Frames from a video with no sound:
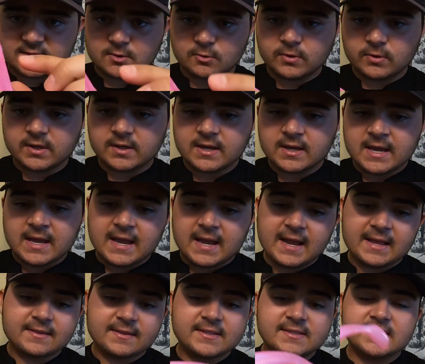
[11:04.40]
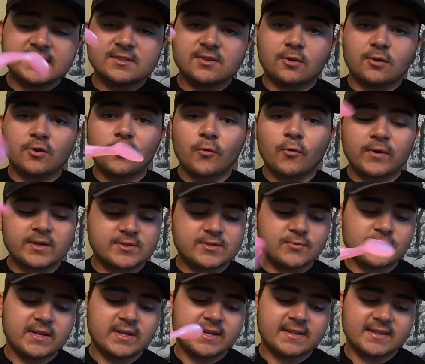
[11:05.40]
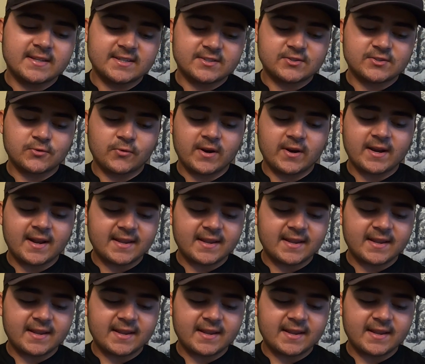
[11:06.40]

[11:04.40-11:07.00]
to it, and these things are going to get destroyed.